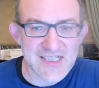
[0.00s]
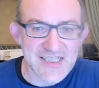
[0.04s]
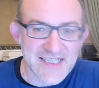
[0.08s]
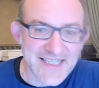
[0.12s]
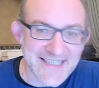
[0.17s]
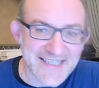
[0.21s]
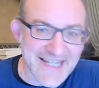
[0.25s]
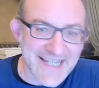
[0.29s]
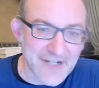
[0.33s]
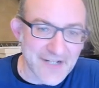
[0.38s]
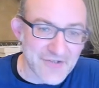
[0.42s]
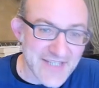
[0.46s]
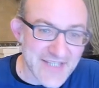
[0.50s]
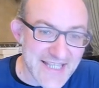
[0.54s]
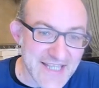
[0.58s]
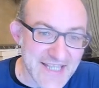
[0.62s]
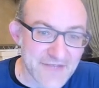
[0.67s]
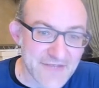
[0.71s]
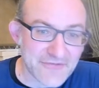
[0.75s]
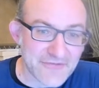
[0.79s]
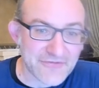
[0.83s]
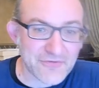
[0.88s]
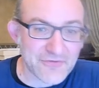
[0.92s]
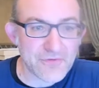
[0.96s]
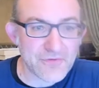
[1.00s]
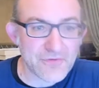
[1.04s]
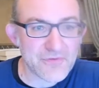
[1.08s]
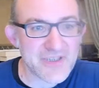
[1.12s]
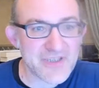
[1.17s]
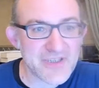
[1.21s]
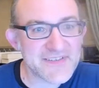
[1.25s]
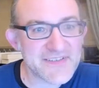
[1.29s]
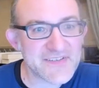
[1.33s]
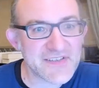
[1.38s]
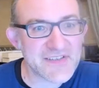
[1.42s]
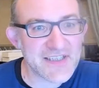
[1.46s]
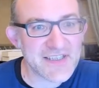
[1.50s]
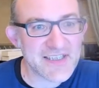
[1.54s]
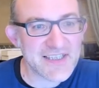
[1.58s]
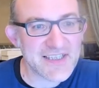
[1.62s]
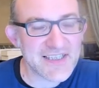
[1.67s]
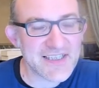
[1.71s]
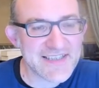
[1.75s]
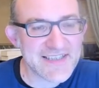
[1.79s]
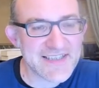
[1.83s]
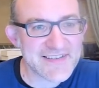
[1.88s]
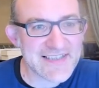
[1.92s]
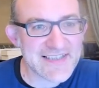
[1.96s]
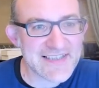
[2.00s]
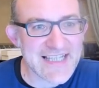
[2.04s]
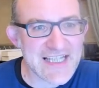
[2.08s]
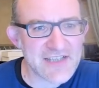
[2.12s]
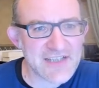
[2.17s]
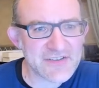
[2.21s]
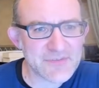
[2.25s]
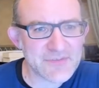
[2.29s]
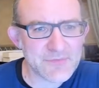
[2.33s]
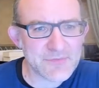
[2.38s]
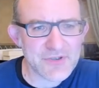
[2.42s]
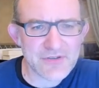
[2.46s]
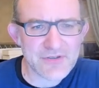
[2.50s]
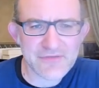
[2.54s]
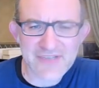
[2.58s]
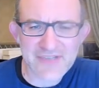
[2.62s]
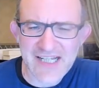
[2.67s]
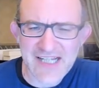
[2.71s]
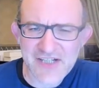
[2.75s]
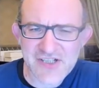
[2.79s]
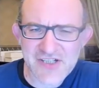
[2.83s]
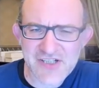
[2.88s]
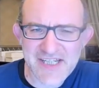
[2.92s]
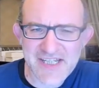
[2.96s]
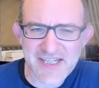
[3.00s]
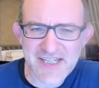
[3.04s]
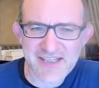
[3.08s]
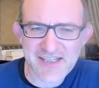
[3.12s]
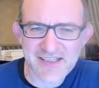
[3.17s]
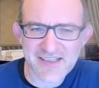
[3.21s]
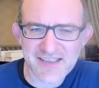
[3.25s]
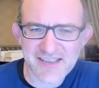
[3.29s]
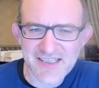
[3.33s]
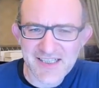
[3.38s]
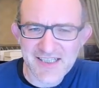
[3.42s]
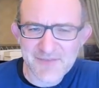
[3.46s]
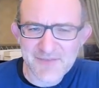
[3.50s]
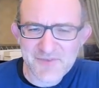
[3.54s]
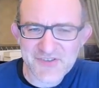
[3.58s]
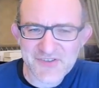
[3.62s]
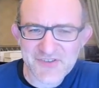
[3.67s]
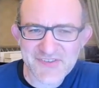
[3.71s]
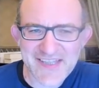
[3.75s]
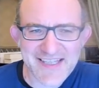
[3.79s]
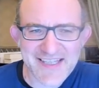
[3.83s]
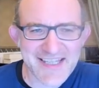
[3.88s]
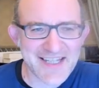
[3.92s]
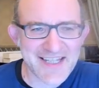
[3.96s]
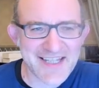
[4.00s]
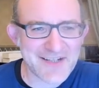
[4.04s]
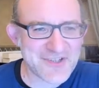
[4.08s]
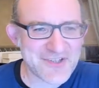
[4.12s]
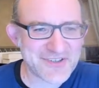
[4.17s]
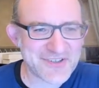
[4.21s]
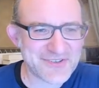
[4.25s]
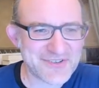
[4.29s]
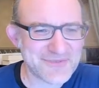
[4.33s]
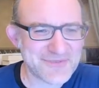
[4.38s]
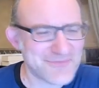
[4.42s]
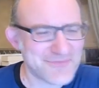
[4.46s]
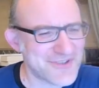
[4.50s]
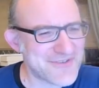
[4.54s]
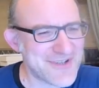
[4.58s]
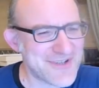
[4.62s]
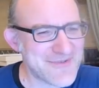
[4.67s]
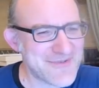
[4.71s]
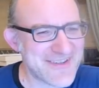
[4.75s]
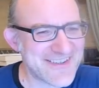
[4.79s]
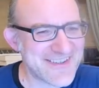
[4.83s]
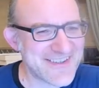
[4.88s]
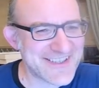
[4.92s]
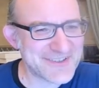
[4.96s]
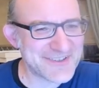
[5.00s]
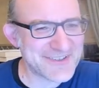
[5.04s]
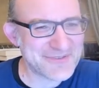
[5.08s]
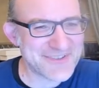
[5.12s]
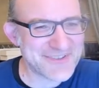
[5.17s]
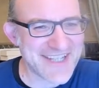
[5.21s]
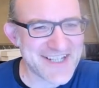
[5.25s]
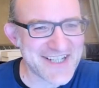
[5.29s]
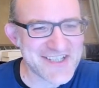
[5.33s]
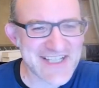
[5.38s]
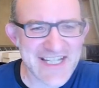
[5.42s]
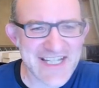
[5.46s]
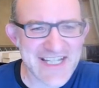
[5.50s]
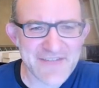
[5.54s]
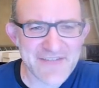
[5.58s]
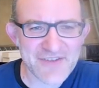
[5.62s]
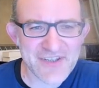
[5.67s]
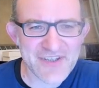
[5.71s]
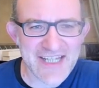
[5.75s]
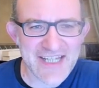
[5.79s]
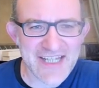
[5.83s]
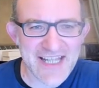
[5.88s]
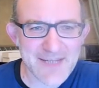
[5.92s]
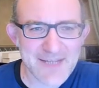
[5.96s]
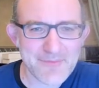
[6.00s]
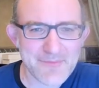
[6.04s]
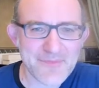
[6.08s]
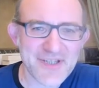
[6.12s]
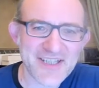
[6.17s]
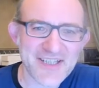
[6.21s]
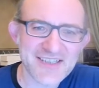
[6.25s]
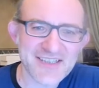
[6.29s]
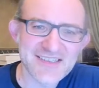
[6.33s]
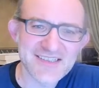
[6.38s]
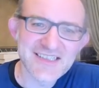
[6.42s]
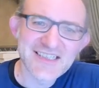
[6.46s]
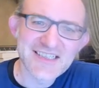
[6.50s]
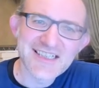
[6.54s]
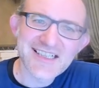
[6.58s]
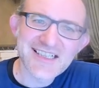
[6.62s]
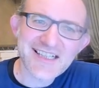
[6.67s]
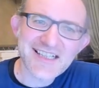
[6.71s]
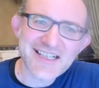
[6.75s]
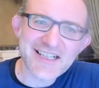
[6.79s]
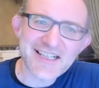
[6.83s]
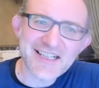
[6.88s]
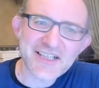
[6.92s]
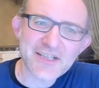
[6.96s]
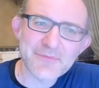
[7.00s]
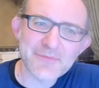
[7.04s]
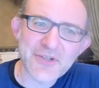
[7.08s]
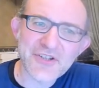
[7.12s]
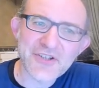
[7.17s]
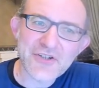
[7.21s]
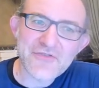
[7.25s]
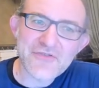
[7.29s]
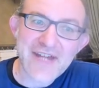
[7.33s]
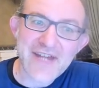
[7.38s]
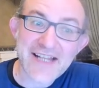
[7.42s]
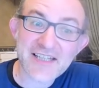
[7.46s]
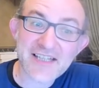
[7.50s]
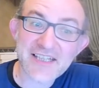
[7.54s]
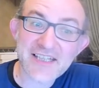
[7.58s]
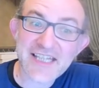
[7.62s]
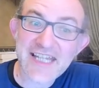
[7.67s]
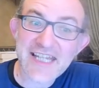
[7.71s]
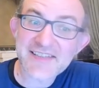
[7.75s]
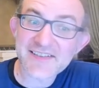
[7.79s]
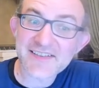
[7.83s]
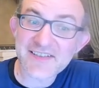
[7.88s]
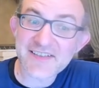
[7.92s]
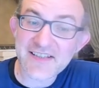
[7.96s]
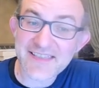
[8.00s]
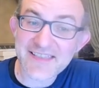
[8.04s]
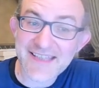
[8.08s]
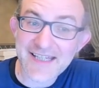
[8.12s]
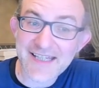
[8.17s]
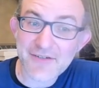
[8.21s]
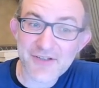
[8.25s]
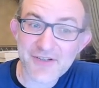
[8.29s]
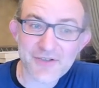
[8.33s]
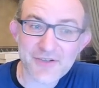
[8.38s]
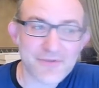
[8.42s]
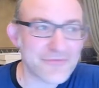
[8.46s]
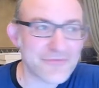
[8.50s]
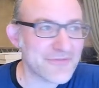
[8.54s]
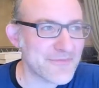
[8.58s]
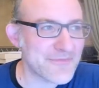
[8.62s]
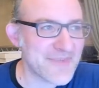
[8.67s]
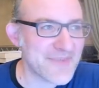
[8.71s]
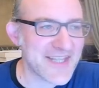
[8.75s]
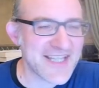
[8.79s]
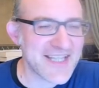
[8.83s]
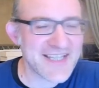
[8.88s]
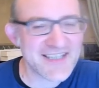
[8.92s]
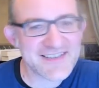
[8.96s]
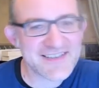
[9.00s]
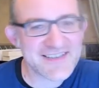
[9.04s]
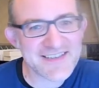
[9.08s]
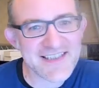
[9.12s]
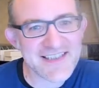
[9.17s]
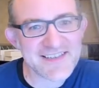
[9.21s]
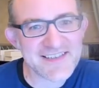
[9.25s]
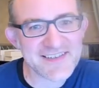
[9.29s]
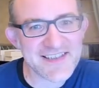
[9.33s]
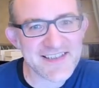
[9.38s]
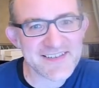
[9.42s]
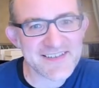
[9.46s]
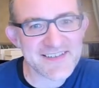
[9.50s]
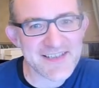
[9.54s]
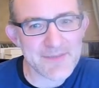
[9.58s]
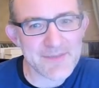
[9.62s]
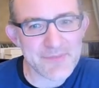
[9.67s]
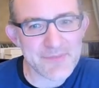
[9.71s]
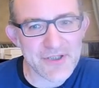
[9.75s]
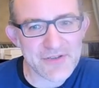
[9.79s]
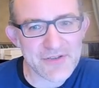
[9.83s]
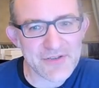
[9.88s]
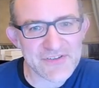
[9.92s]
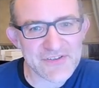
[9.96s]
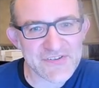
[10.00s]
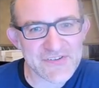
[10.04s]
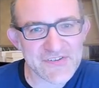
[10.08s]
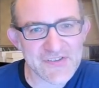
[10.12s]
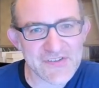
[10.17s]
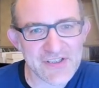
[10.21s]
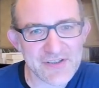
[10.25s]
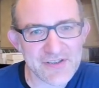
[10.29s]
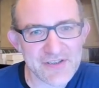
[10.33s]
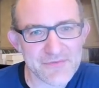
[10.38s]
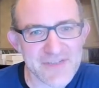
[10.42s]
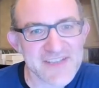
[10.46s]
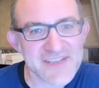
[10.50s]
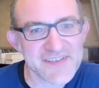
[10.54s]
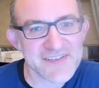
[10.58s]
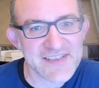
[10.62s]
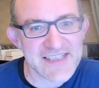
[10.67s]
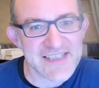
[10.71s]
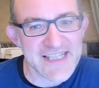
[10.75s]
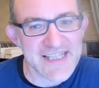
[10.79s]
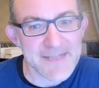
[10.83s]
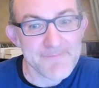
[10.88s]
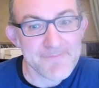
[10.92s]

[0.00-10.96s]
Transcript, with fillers: and now e4 is uh, is Leela's move and actually uh, just thinking I'm just wondering whether this was actually even the game uh, uh Komodo Dragon against Ethereal from the uh, TCEC bonus uh, recently